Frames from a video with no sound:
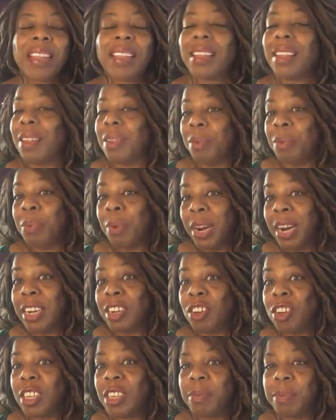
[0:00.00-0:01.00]
what I
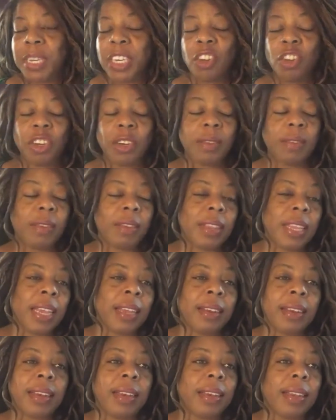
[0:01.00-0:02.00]
just mentioned,
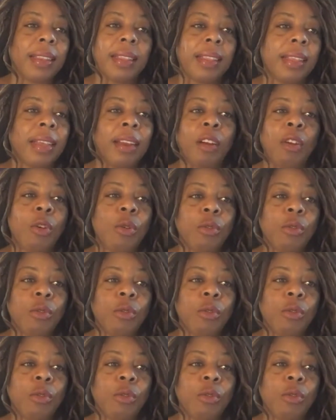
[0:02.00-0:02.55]
that whole